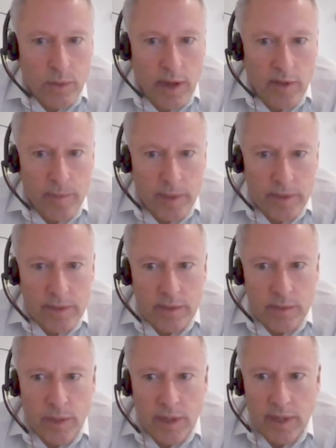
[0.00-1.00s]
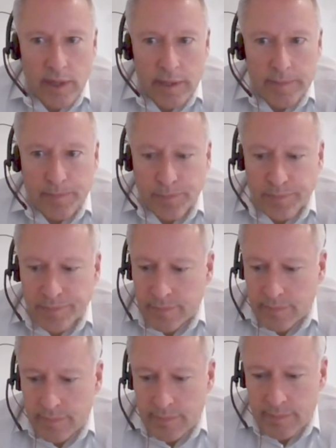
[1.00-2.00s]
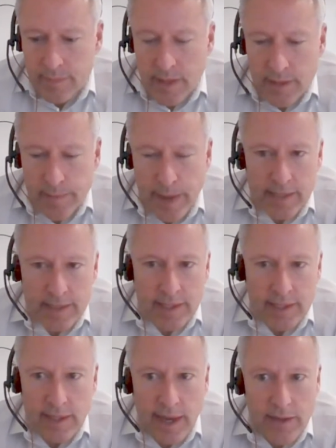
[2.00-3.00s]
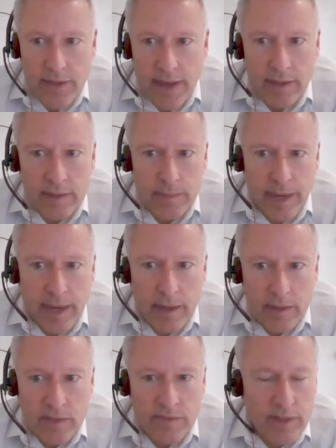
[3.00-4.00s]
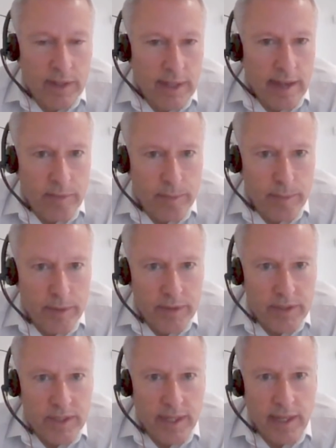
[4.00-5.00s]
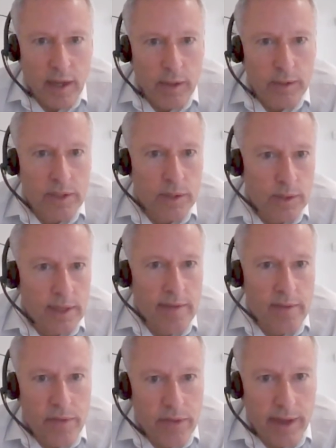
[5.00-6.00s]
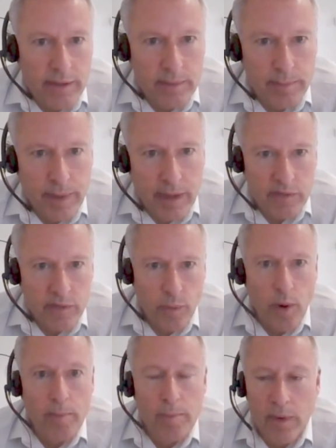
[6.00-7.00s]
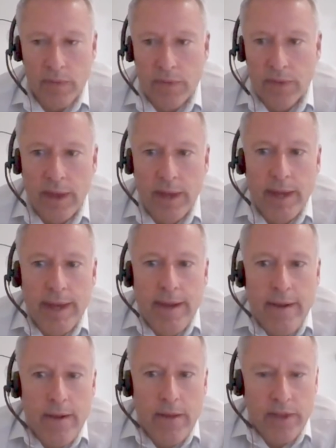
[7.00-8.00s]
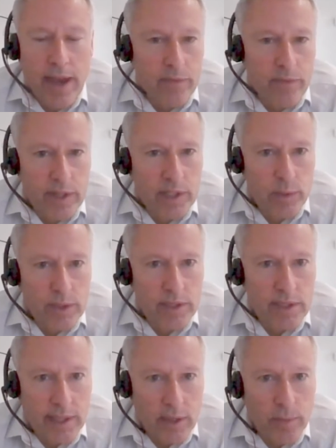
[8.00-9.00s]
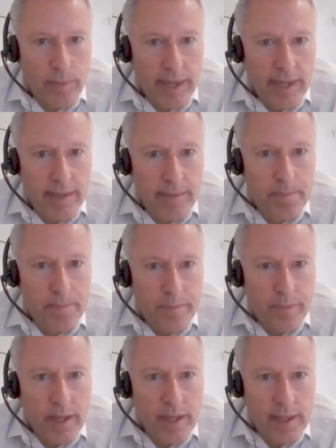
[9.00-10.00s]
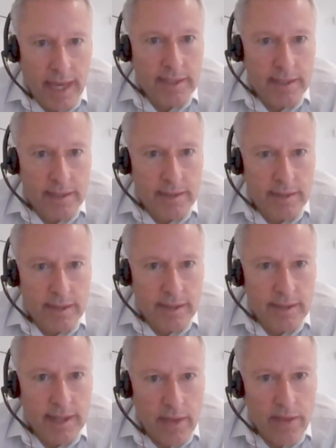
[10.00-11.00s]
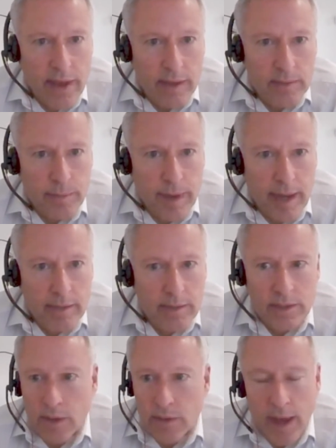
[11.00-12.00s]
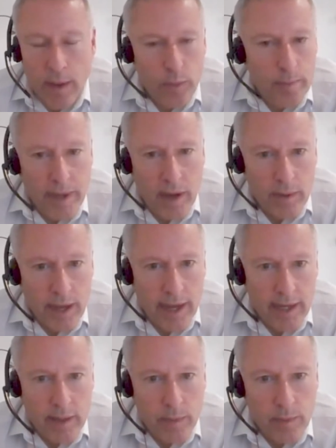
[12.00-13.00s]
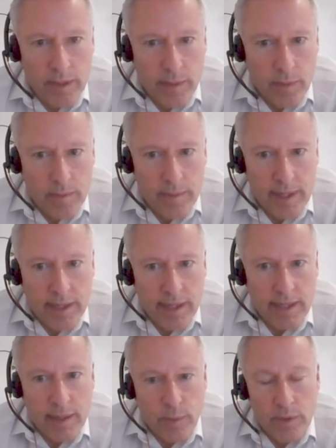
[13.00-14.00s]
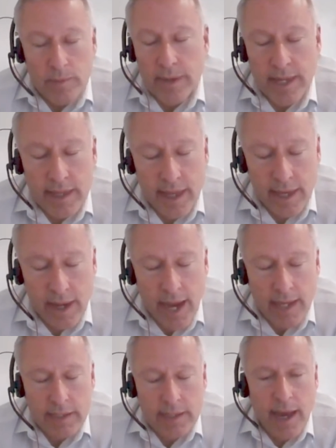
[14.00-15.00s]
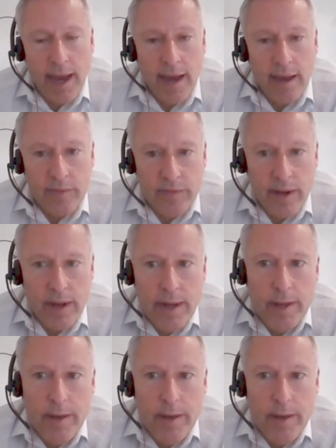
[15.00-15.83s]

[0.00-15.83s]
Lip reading: 12 months where the balance is £9,000 for 11 months and it goes to £11,000 for 1 month, the average would still be less than £10,000, so that would be okay, and it wouldn't mean that you had to have